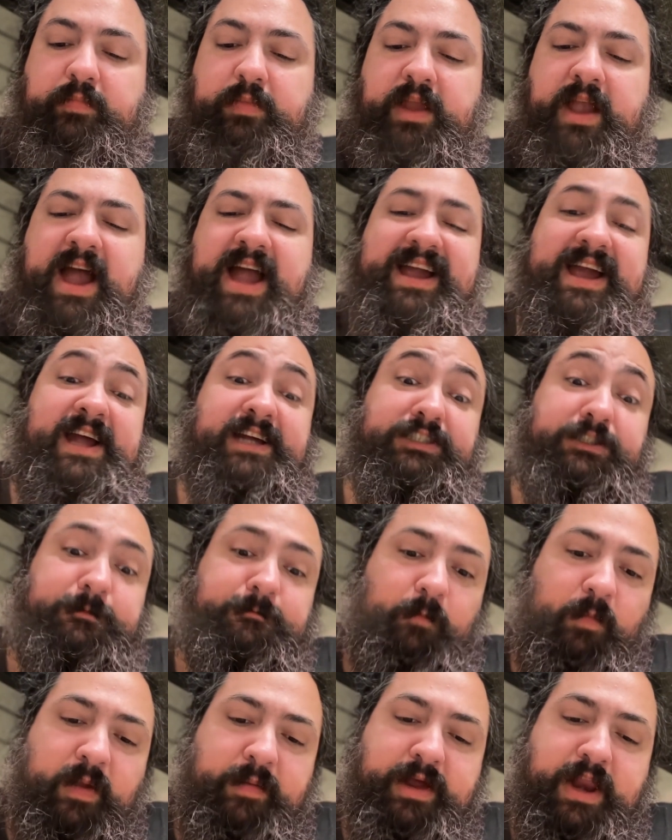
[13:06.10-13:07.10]
I guess.
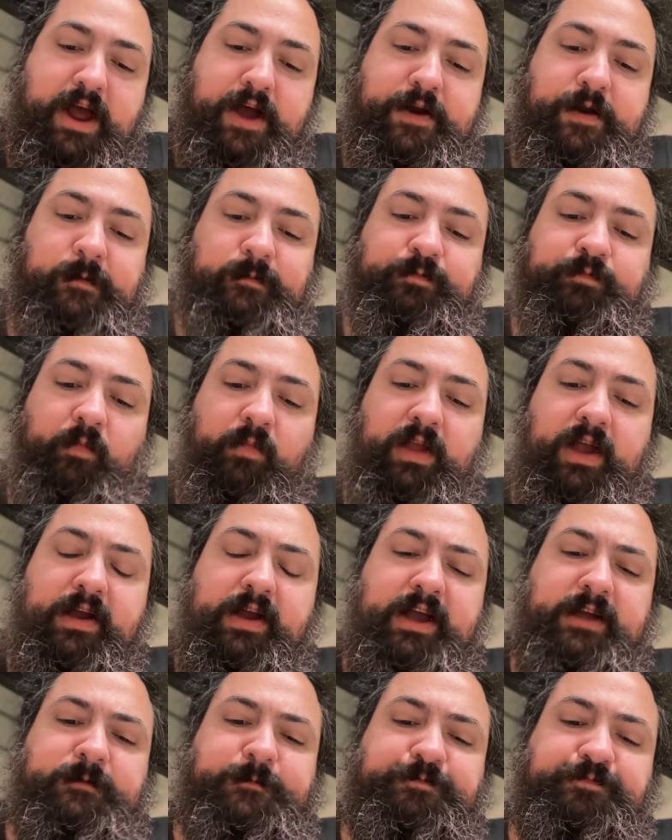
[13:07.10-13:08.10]
I don't know. I
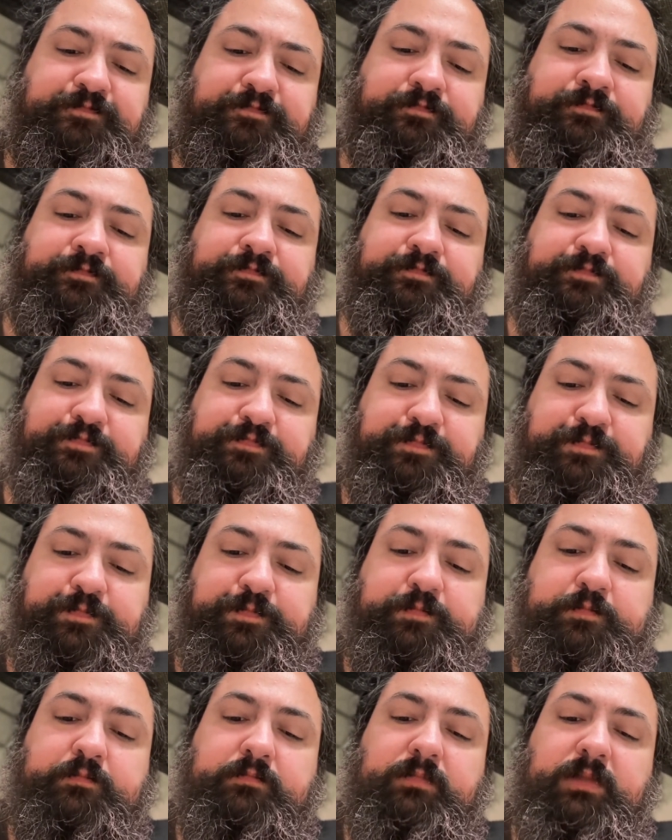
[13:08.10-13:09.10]
guess
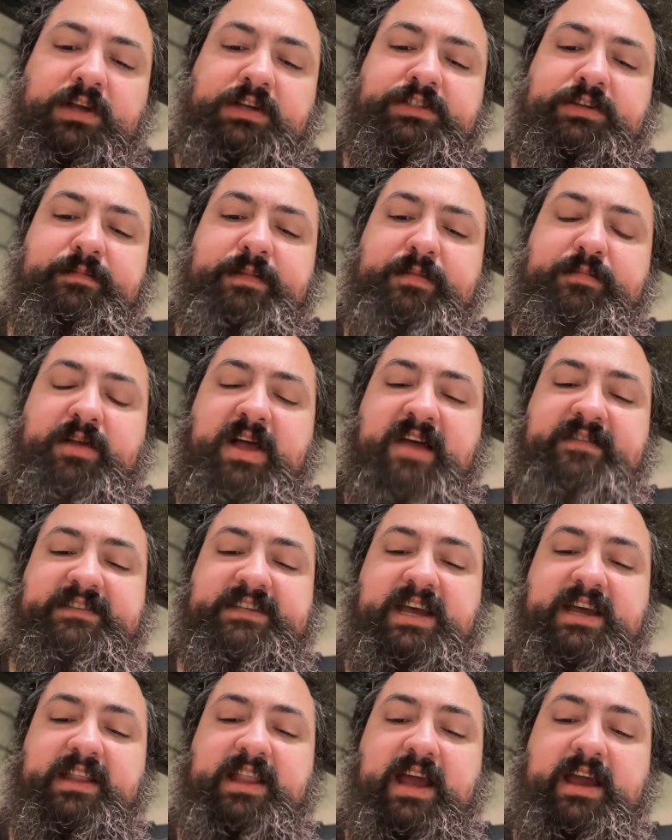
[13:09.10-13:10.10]
some people have
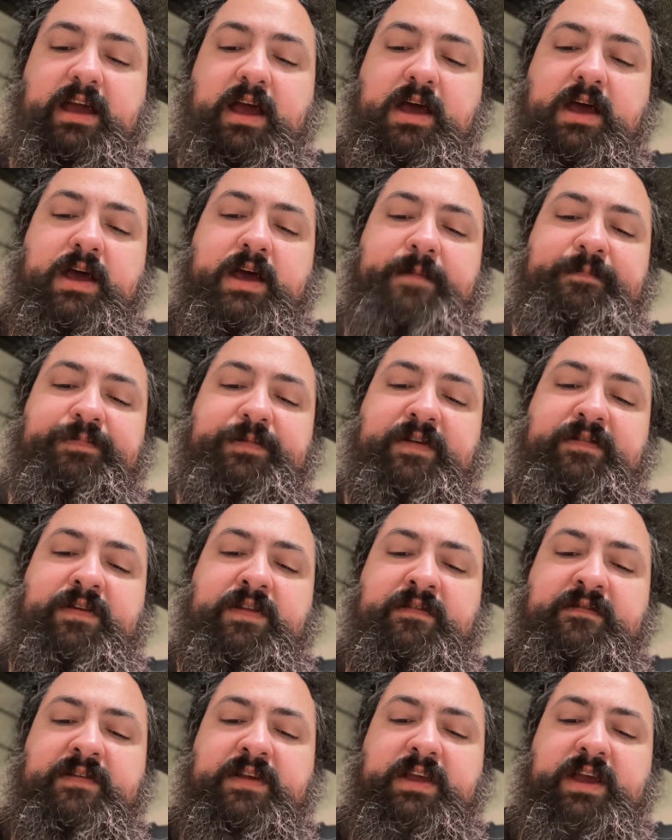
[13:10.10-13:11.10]
said, like, if you
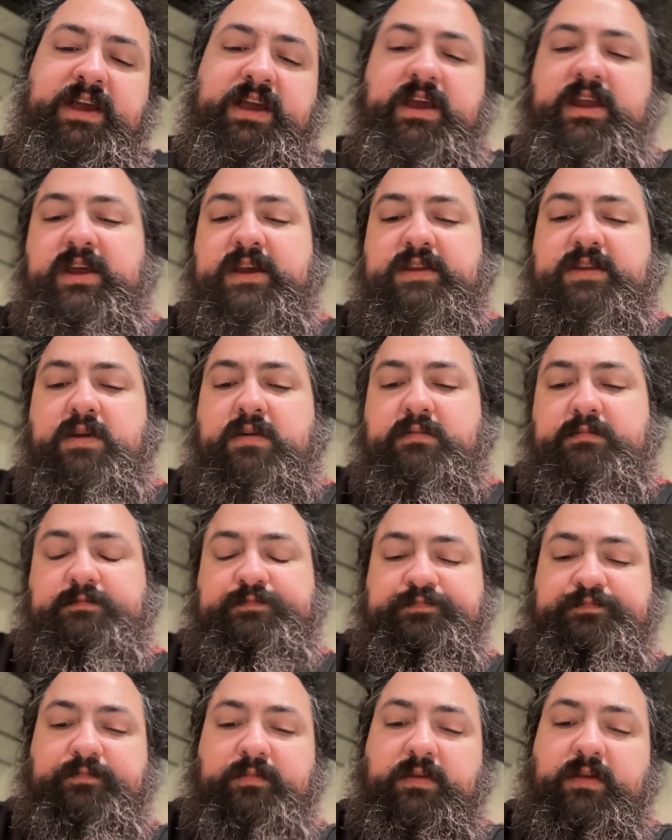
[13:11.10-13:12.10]
don't feel like eating, don't
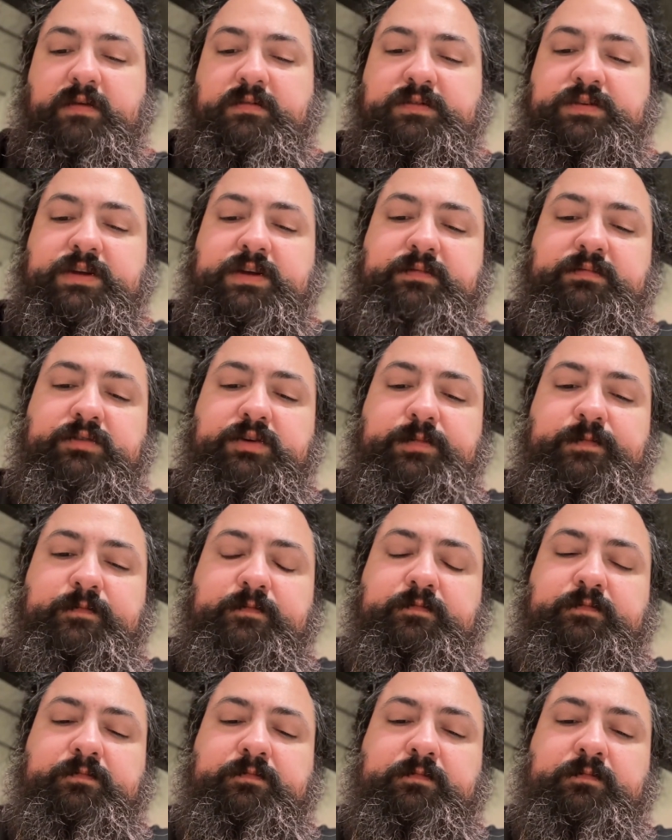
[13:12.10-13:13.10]
do
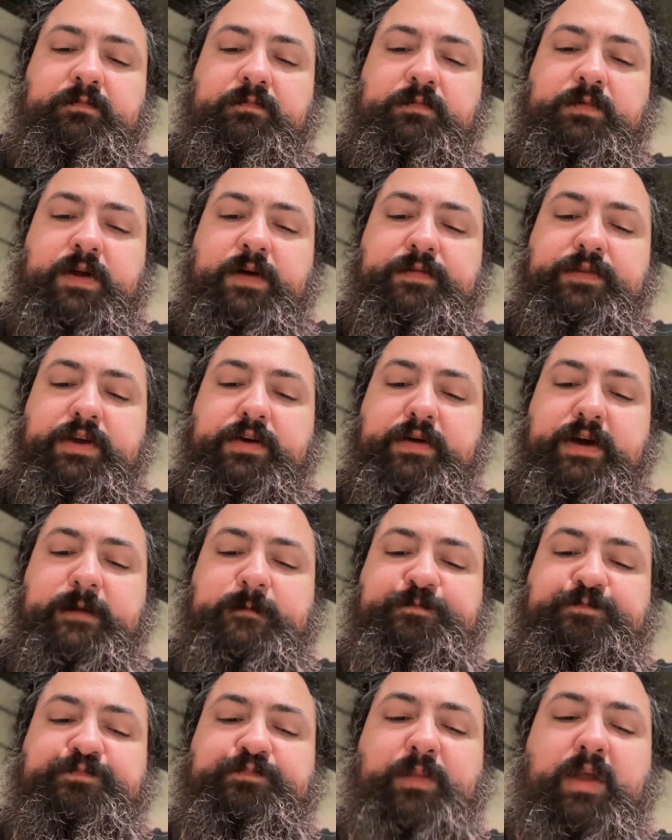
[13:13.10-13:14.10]
it.
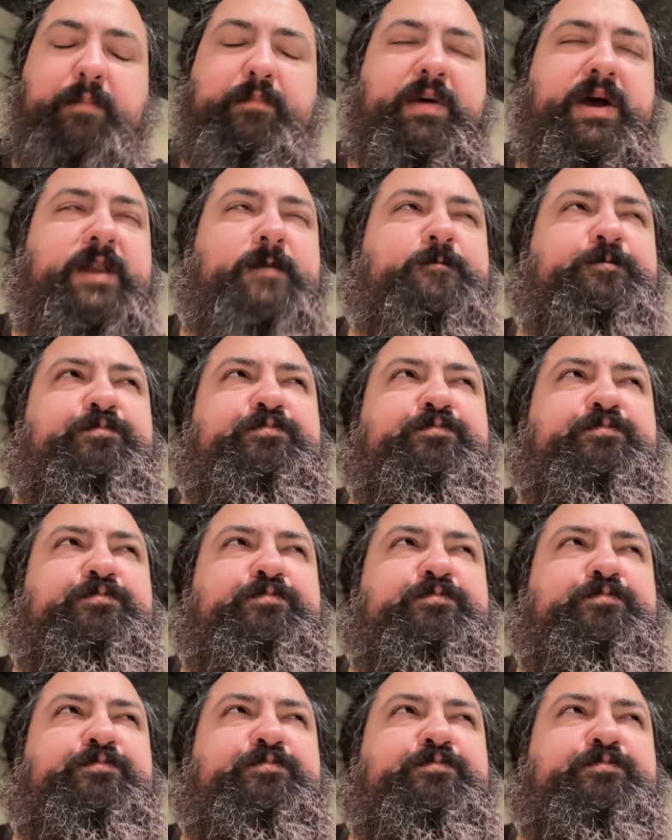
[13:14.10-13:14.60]
But